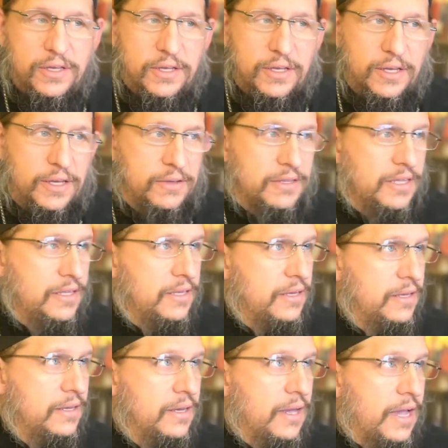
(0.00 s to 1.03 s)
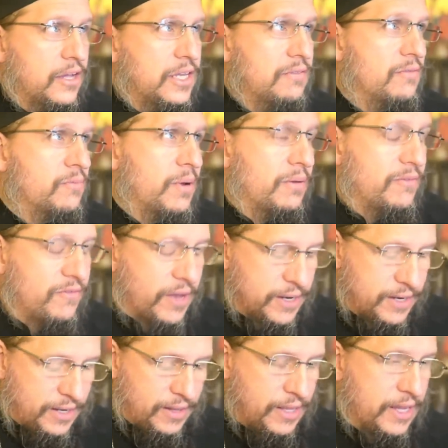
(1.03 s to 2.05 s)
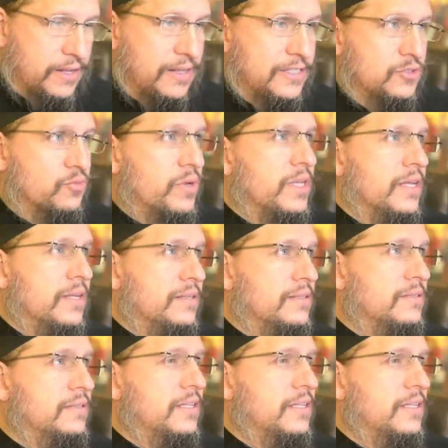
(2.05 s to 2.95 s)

Uh, I could even probably find it online let's read it.